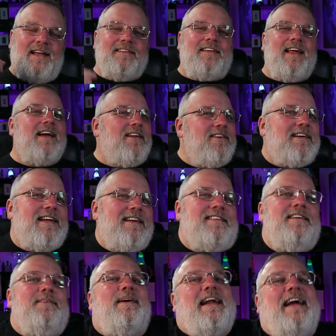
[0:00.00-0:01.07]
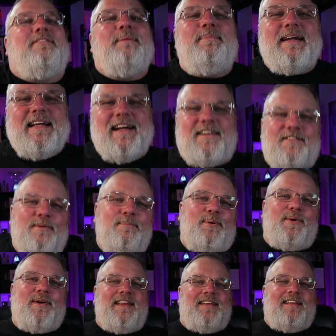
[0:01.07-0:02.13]
let's take a look and see what everybody else
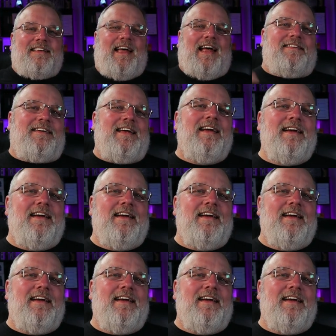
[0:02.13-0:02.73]
reported this as.